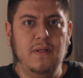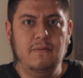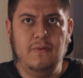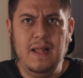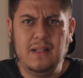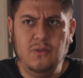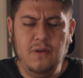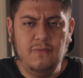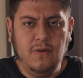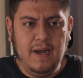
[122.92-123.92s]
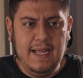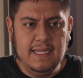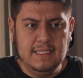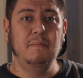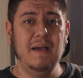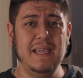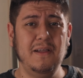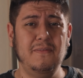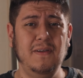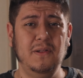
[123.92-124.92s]
them for like 3 or 4 days, my
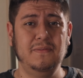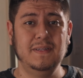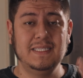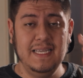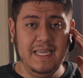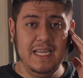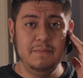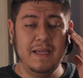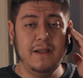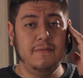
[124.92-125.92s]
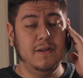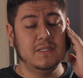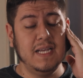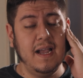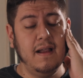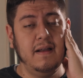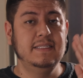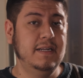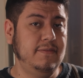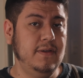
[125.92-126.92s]
ear felt fatigued. My ear felt tired.
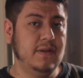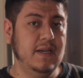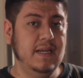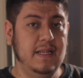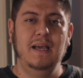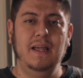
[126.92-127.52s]
Didn't feel good.